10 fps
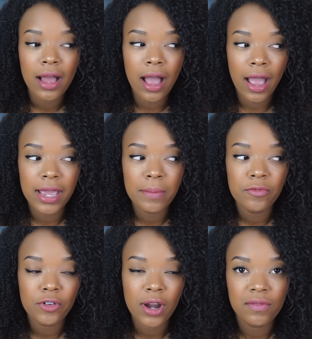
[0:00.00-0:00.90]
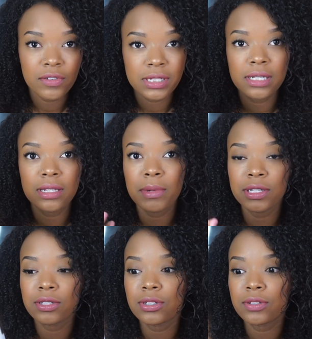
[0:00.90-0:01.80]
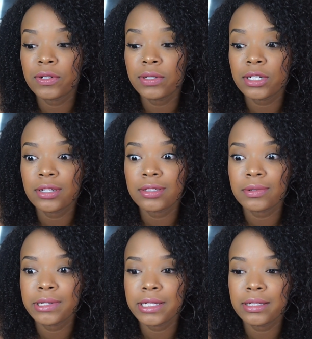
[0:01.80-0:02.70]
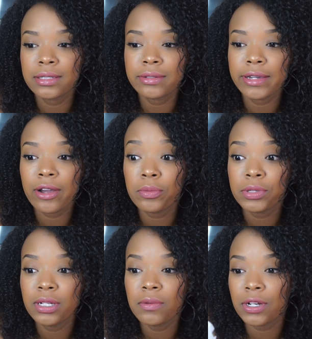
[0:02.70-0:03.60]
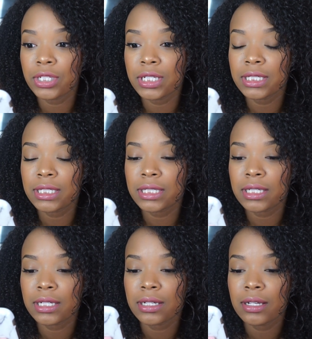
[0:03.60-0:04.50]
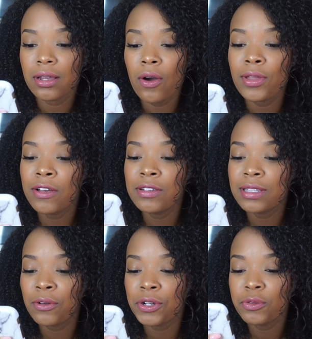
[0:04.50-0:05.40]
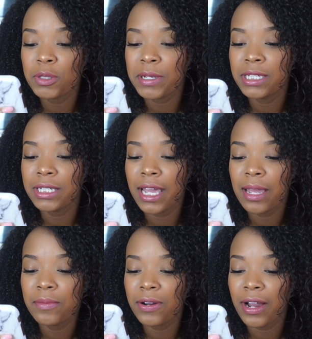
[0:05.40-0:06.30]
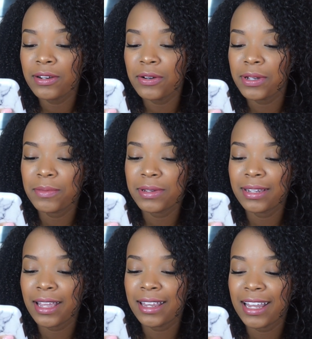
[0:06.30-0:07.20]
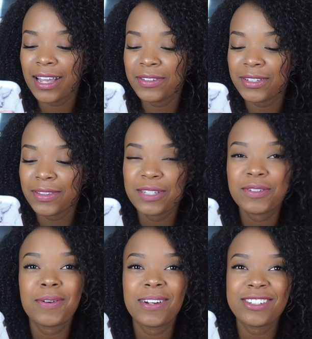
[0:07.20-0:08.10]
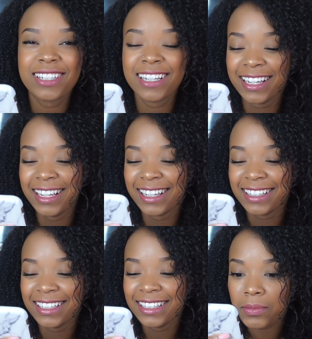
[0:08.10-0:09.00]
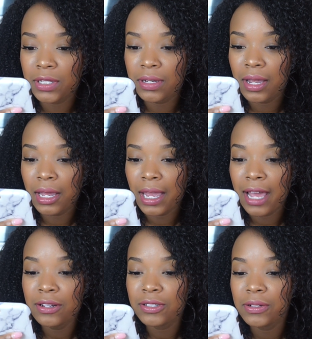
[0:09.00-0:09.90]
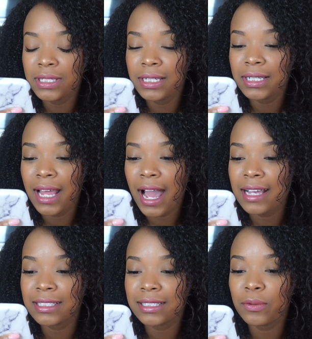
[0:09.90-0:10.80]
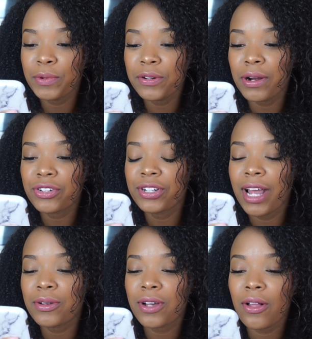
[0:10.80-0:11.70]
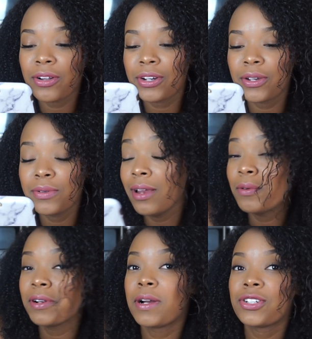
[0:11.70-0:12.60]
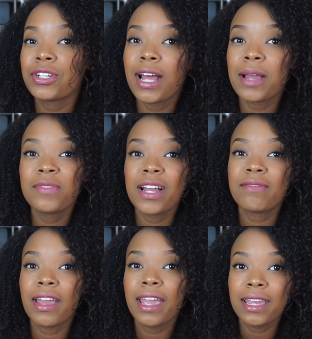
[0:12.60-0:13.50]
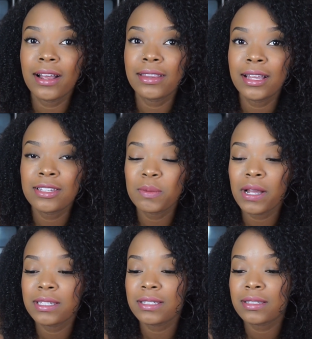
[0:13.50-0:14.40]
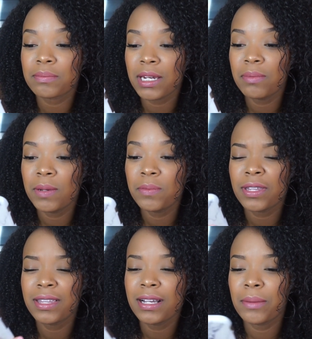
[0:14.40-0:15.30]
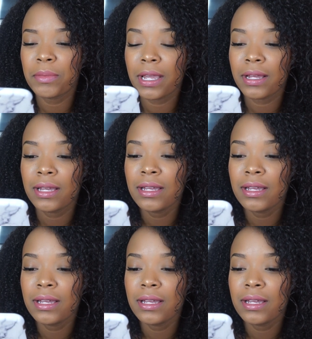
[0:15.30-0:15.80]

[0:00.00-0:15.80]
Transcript: I am forever stealing my sister's food. Like, she has no idea. So like, I hope she's not watching this. Oh, that question was by TK Amir. I know him in life, so thanks for the question. Hannah Tolson asked, weird question, how tall are you? Not a weird question. I'm 5'8". That surprises many people. They think I'm like